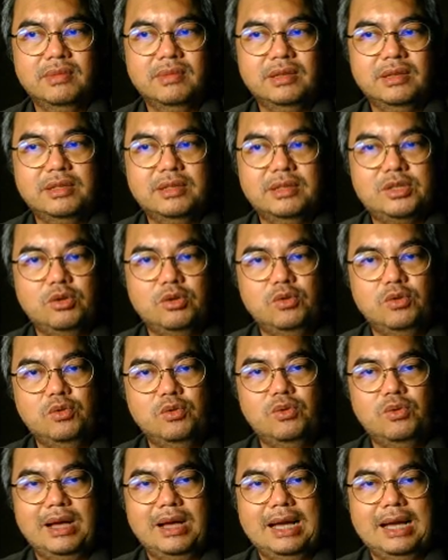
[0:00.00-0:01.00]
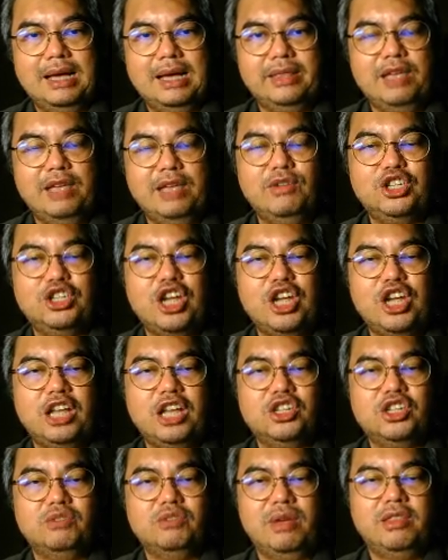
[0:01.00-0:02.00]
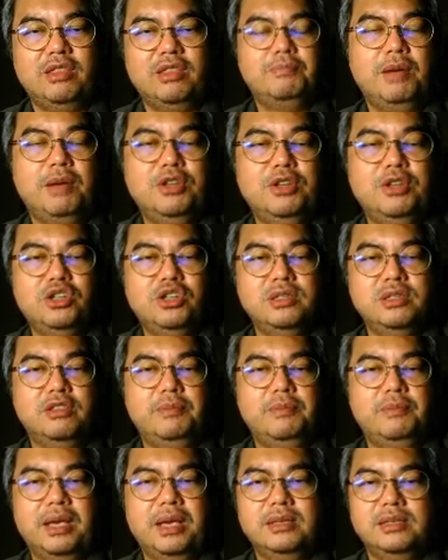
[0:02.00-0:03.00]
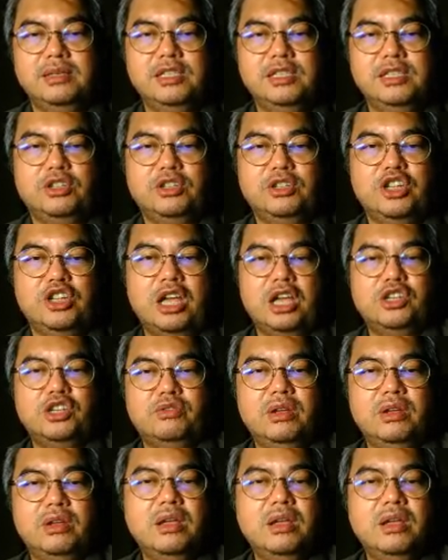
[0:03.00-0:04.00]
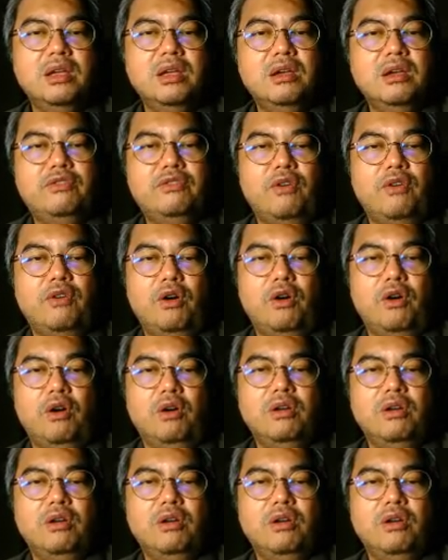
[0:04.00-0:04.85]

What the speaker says: So they were charged, the publishers of the magazines were charged for